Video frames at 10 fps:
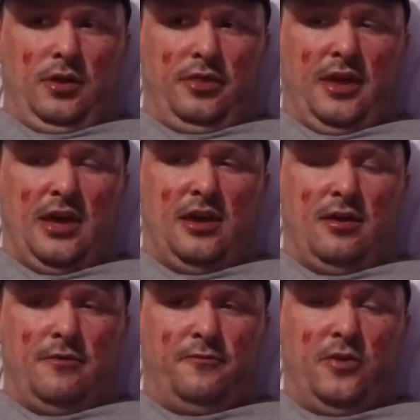
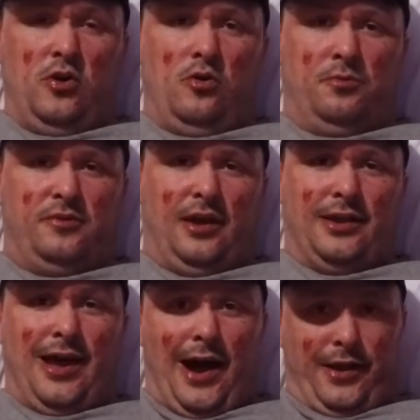The fumes
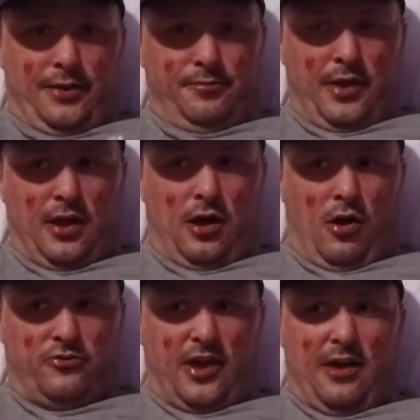ignited and
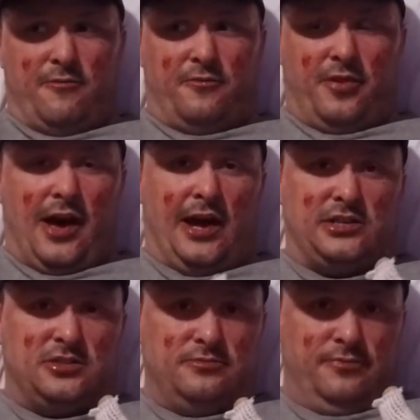caused a
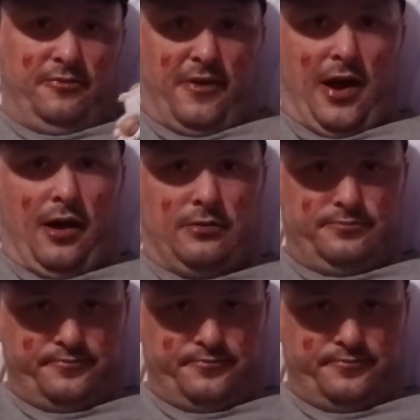flash fire,